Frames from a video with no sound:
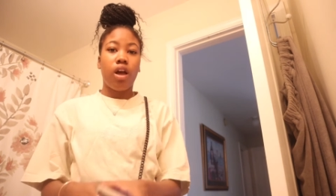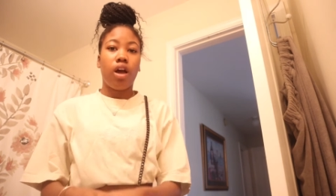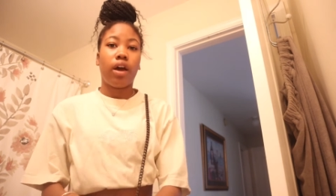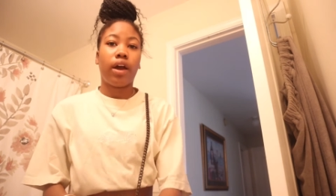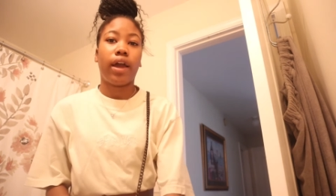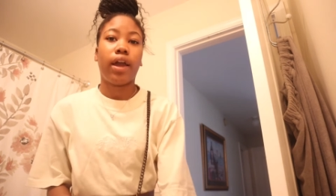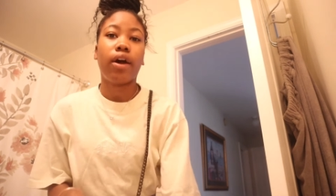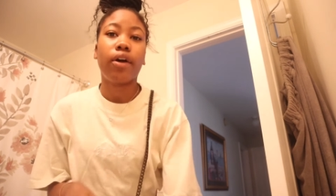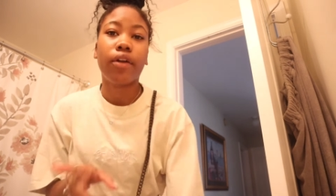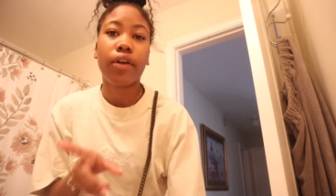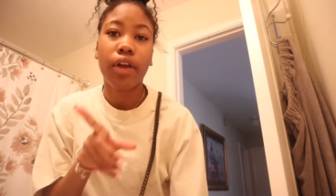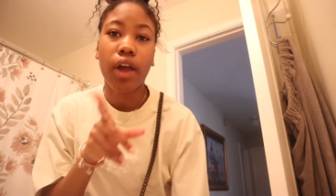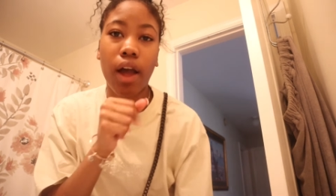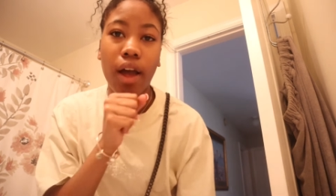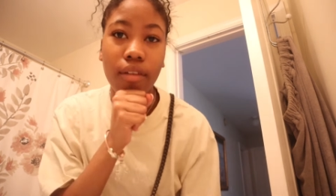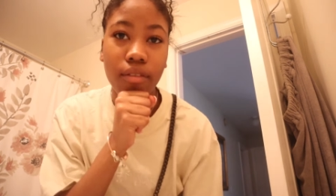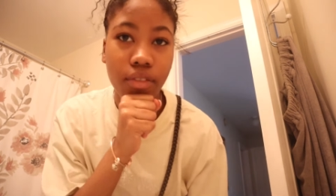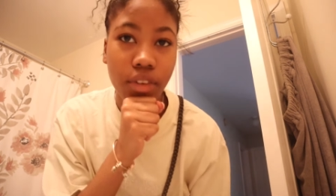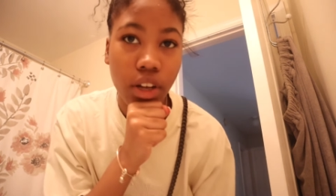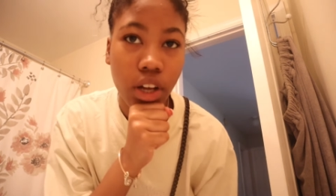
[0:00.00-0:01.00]
okay hold on y'all
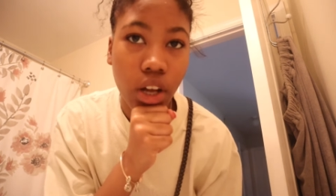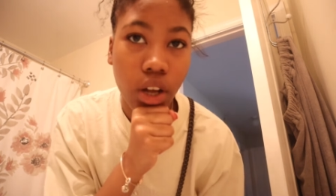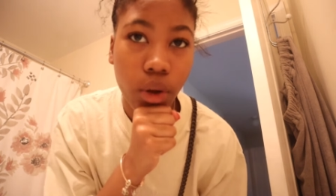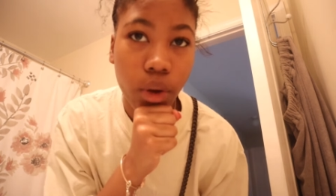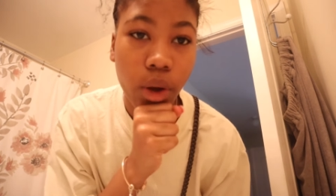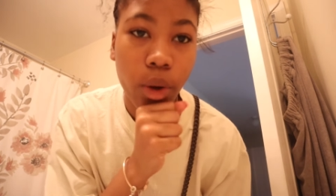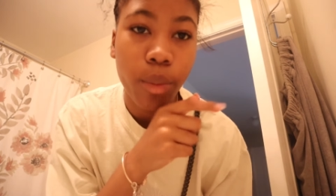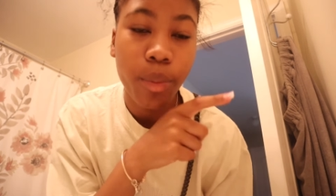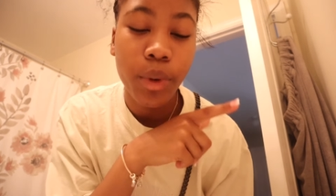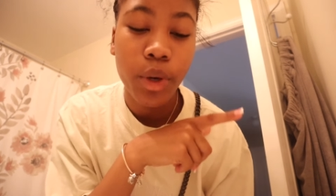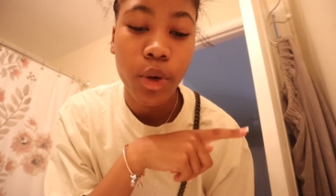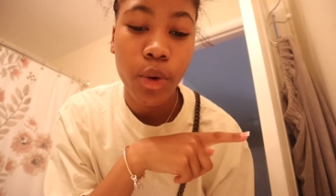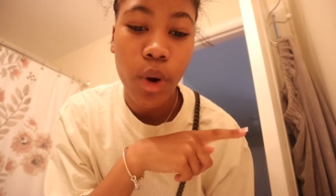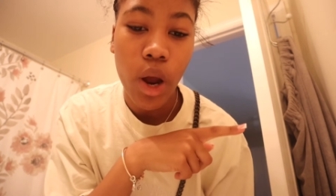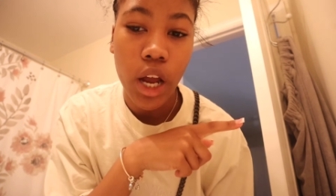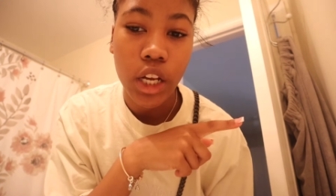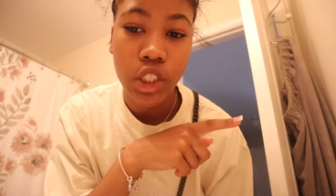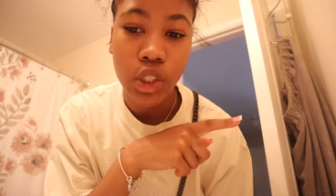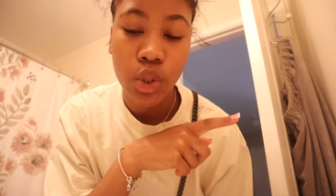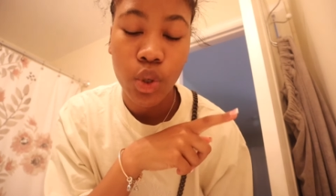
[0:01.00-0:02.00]
i'm gonna go open the
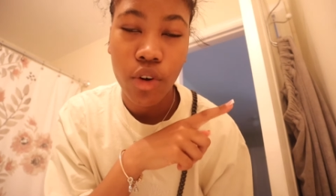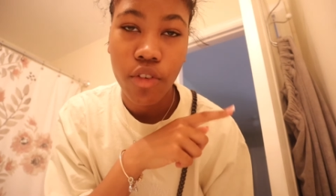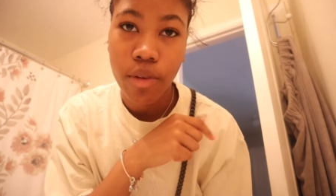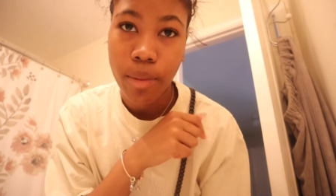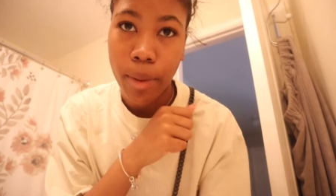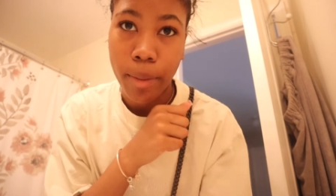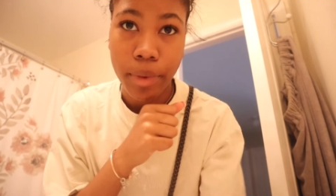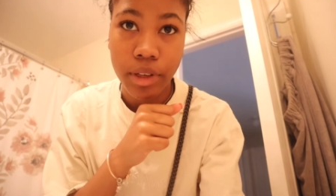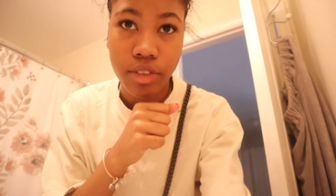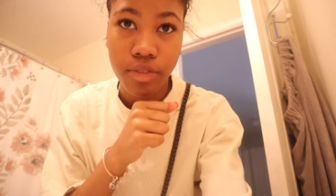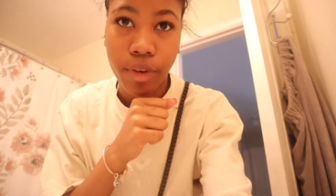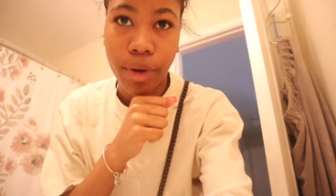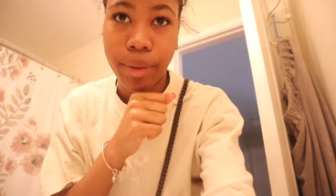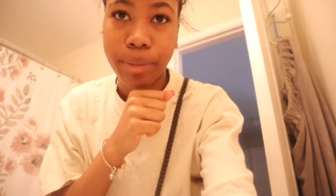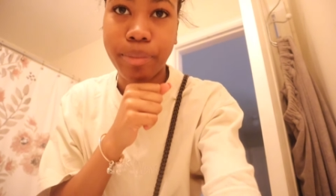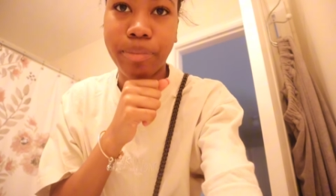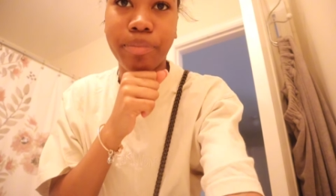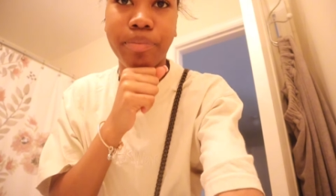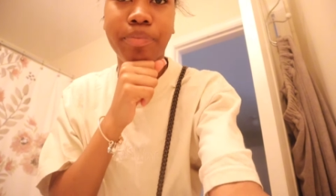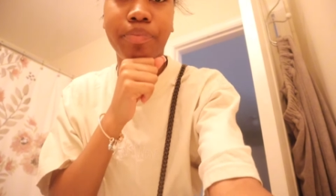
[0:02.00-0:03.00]
garage door for my best friend